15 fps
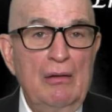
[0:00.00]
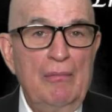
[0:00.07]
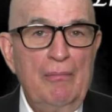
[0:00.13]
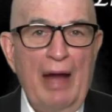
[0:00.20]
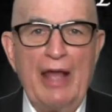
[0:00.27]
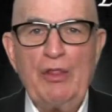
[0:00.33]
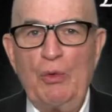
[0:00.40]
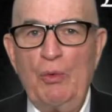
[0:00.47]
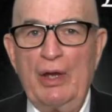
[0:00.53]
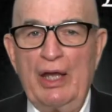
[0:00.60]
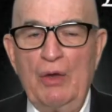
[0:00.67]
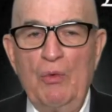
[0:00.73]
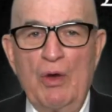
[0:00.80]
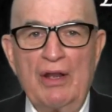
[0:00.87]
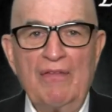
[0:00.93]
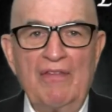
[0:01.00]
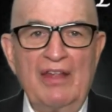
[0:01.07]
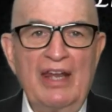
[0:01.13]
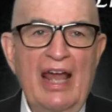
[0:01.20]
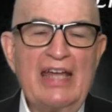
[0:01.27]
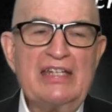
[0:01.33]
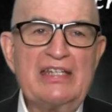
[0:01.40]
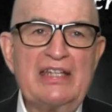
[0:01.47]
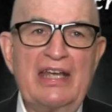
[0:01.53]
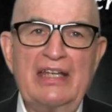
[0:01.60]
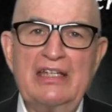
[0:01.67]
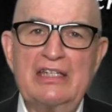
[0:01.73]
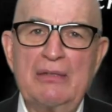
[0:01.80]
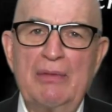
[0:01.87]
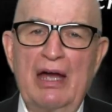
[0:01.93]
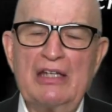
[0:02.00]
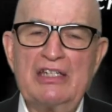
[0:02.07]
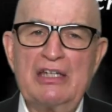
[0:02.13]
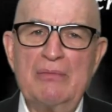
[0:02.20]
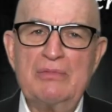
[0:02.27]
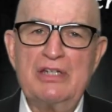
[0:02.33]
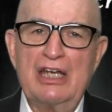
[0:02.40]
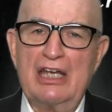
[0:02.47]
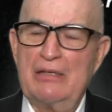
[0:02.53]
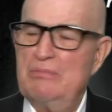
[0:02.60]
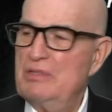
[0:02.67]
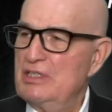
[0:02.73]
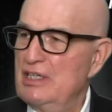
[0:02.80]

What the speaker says: By the way, one of the nice things about sometimes,